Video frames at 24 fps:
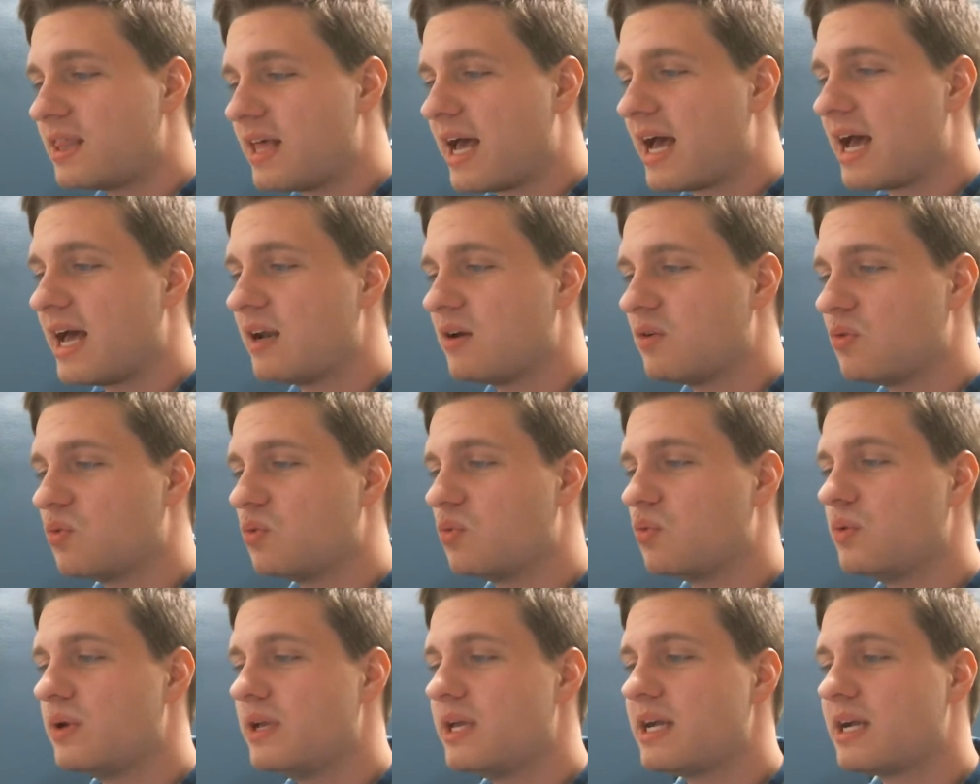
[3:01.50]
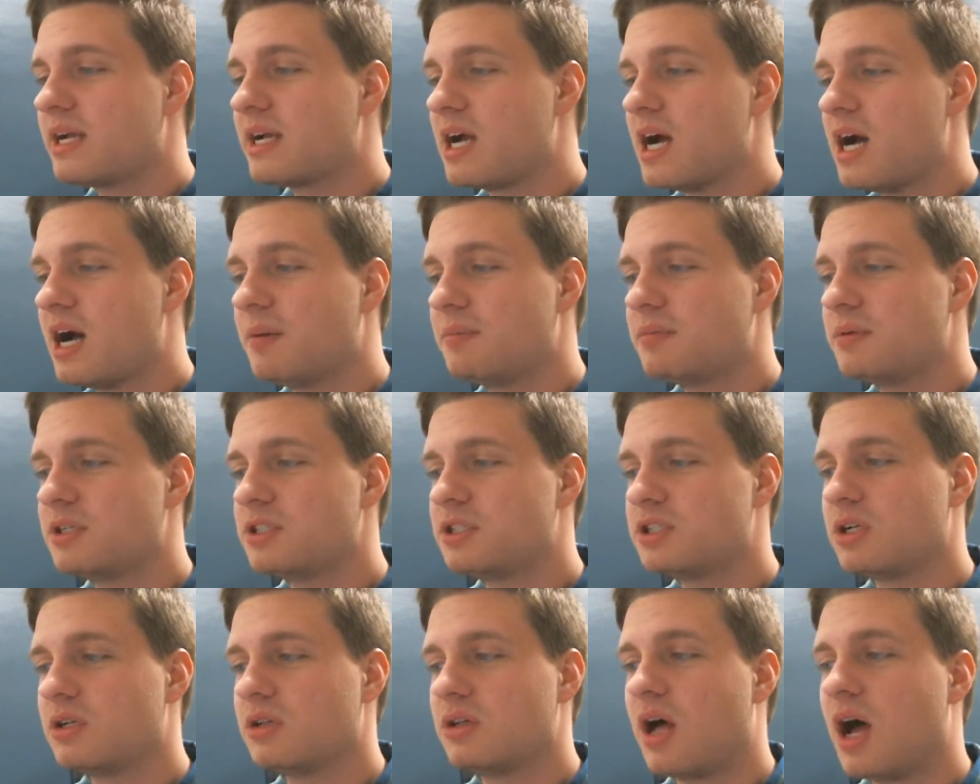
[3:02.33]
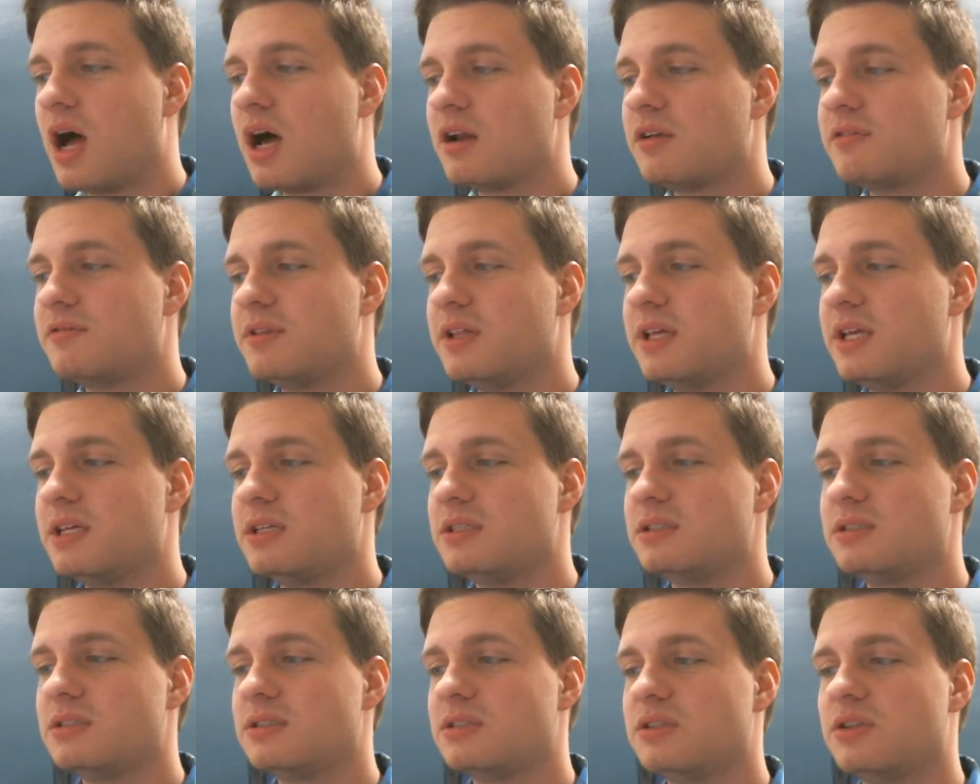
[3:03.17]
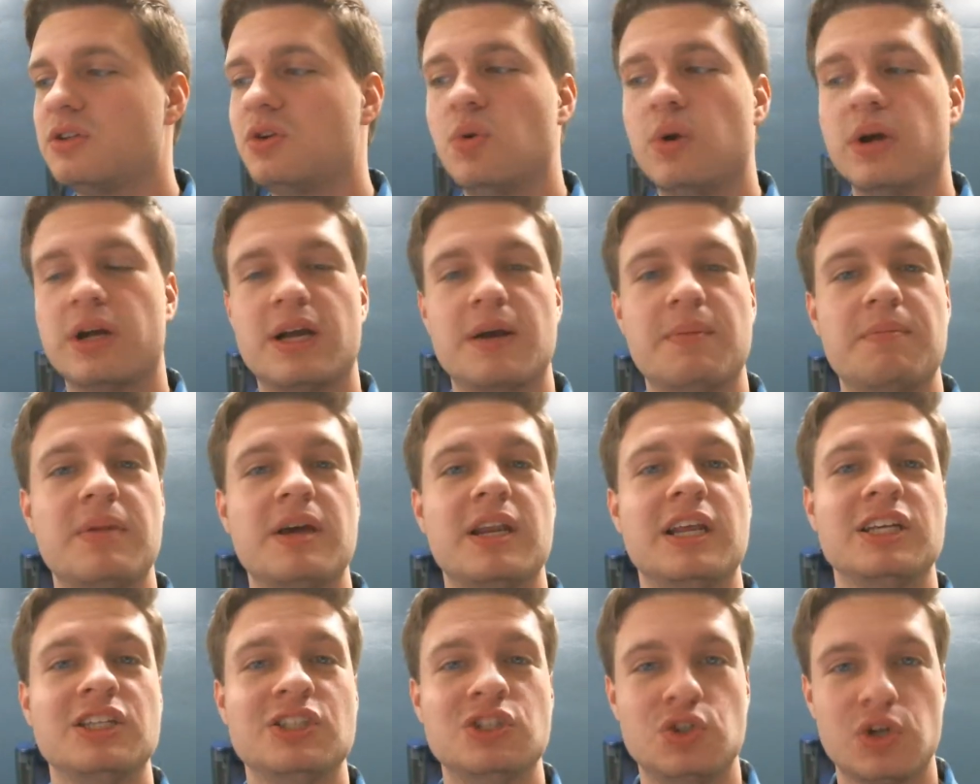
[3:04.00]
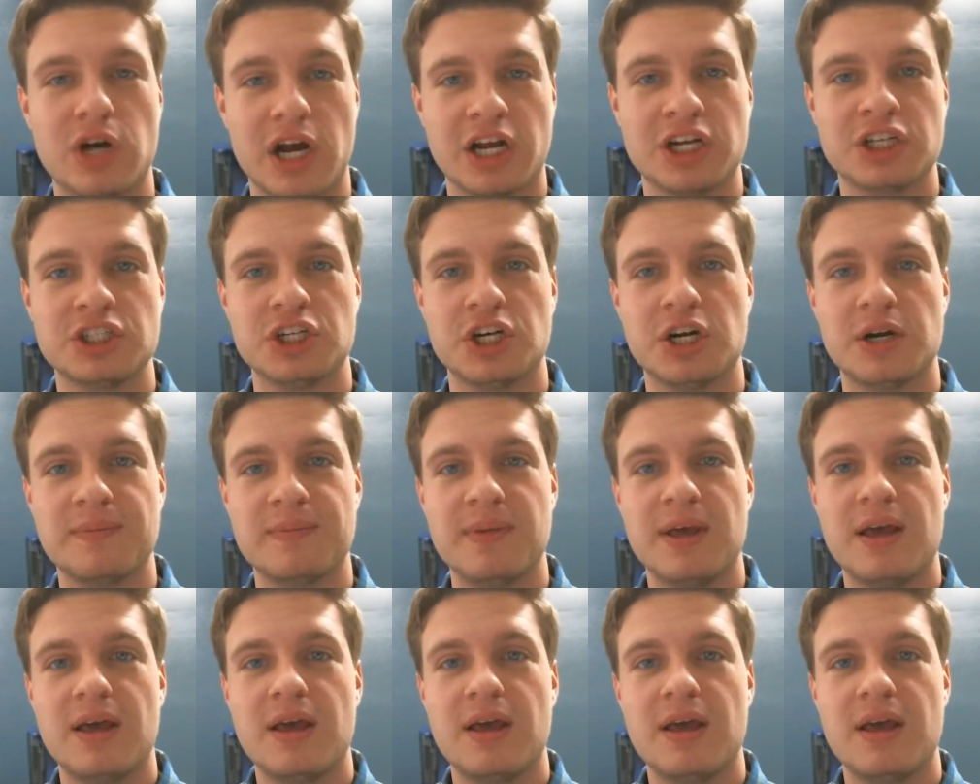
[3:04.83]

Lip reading: that, we accomplish a lot of these through a committee structure.